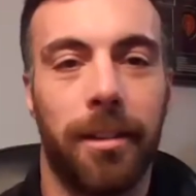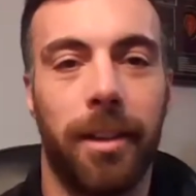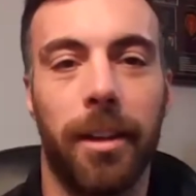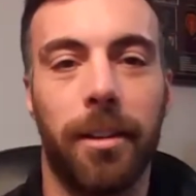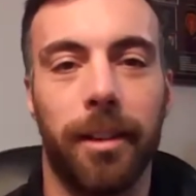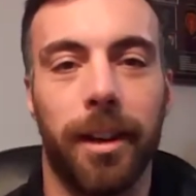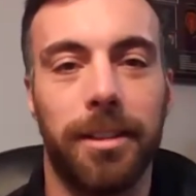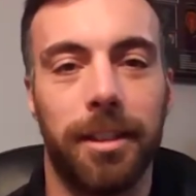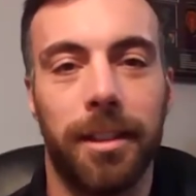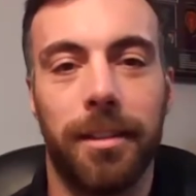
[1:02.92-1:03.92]
Thank you,
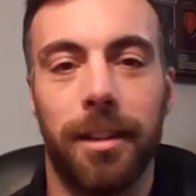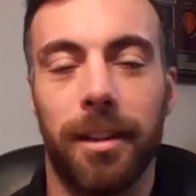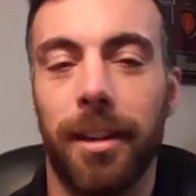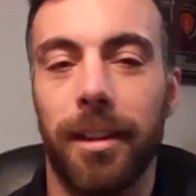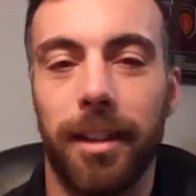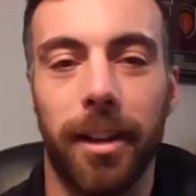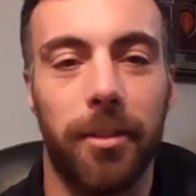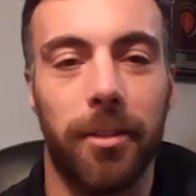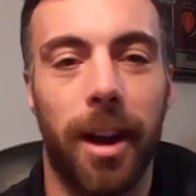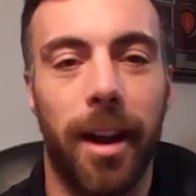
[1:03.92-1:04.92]
Razia. Thank
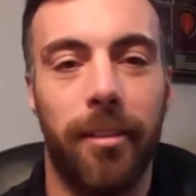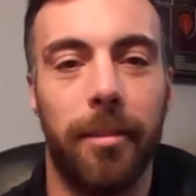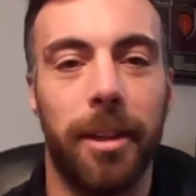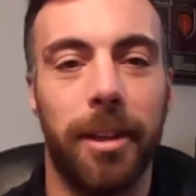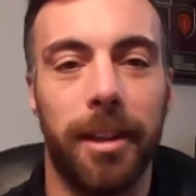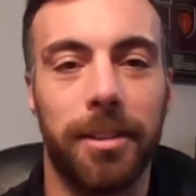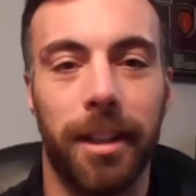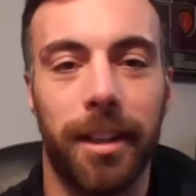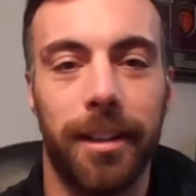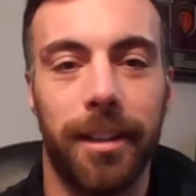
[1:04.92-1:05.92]
you for having me here
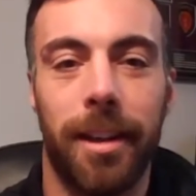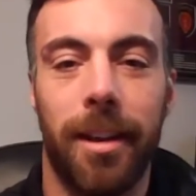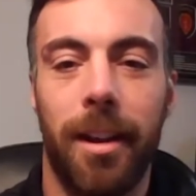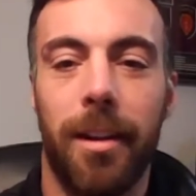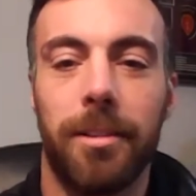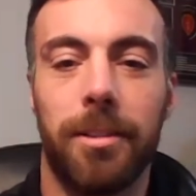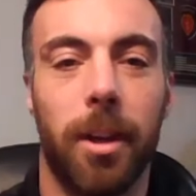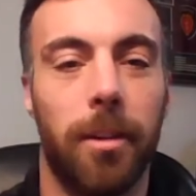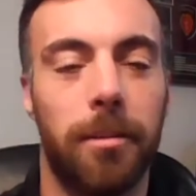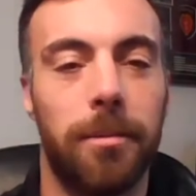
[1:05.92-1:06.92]
today.
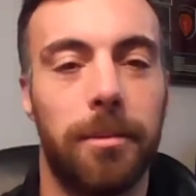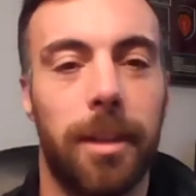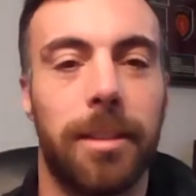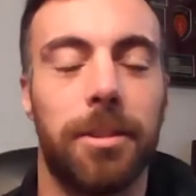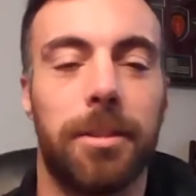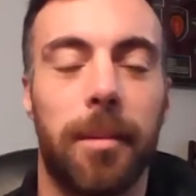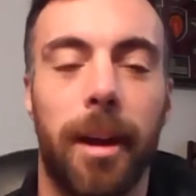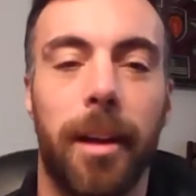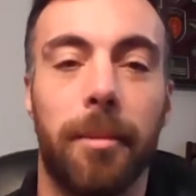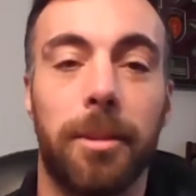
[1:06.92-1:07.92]
So, as you said,
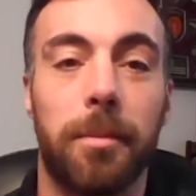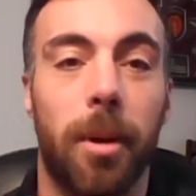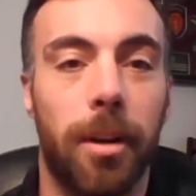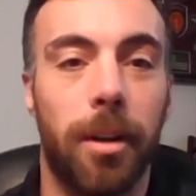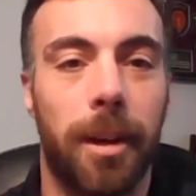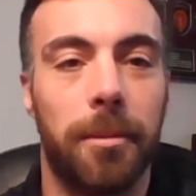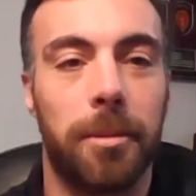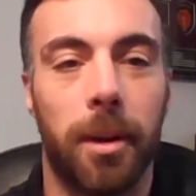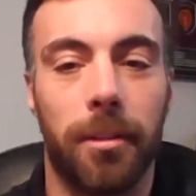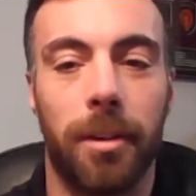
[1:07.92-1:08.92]
my name is Mark. My name
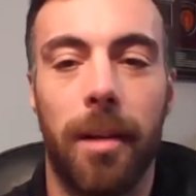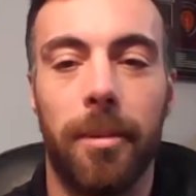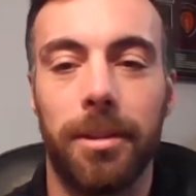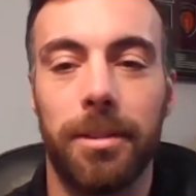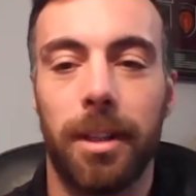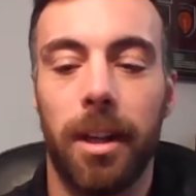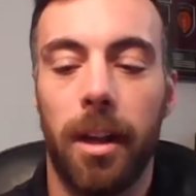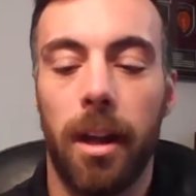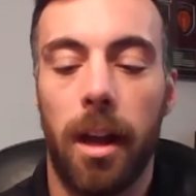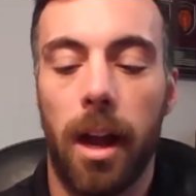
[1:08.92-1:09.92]
is Mark Robbins.
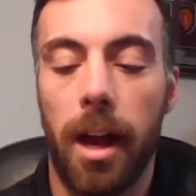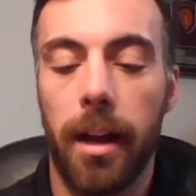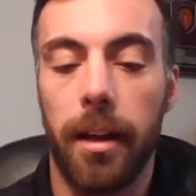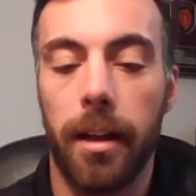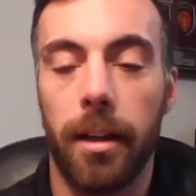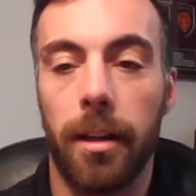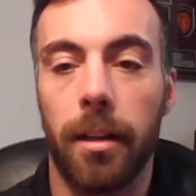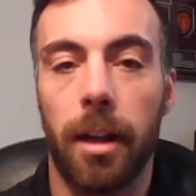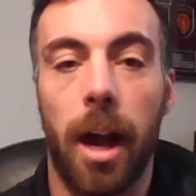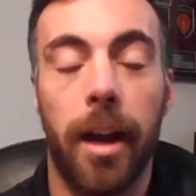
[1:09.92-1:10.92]
I
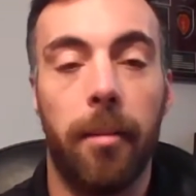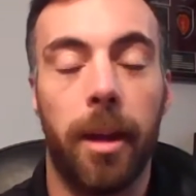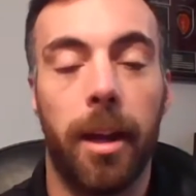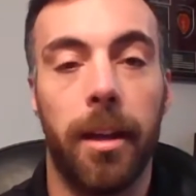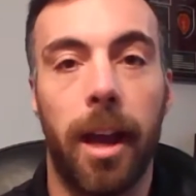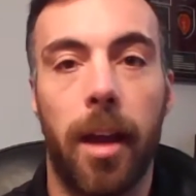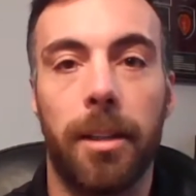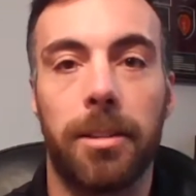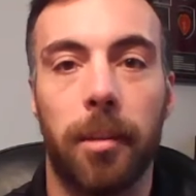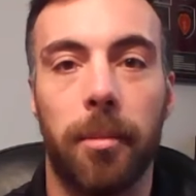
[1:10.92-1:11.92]
am a
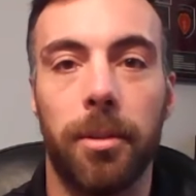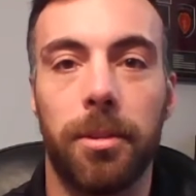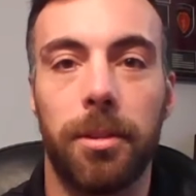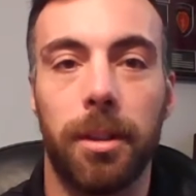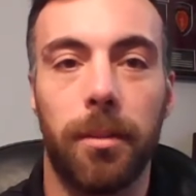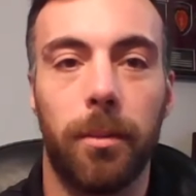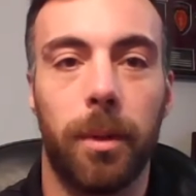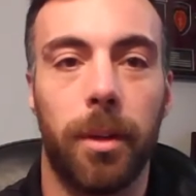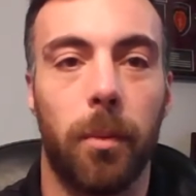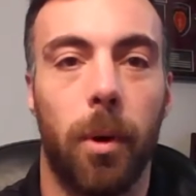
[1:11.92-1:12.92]
MSW student
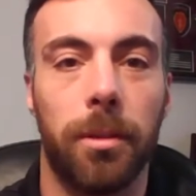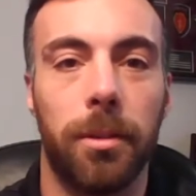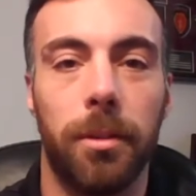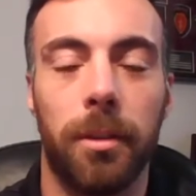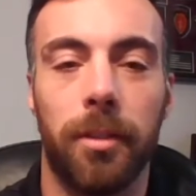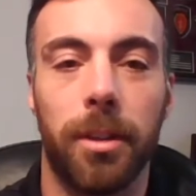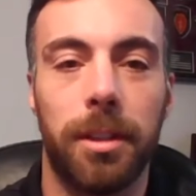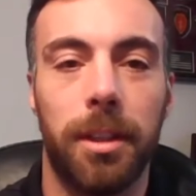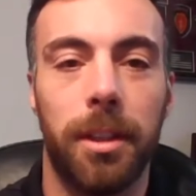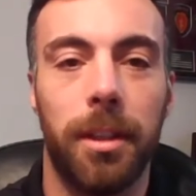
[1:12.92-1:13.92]
with Walden
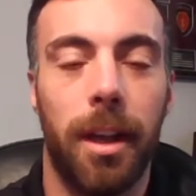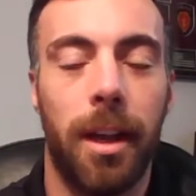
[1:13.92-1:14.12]
University